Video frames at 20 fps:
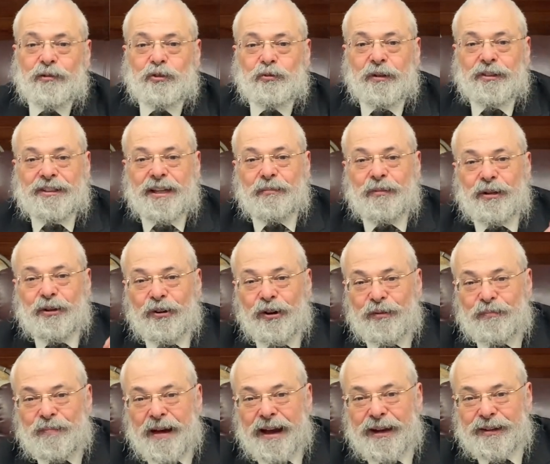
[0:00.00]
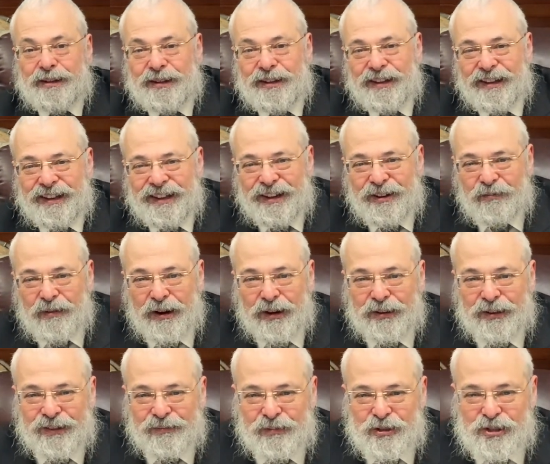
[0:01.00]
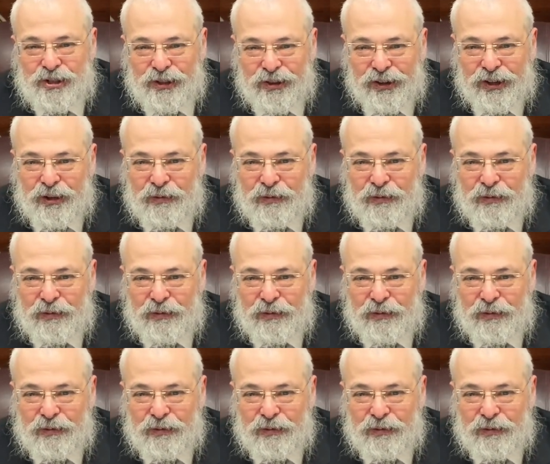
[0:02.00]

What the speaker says: So with somebody going back, one of the Mishlochim,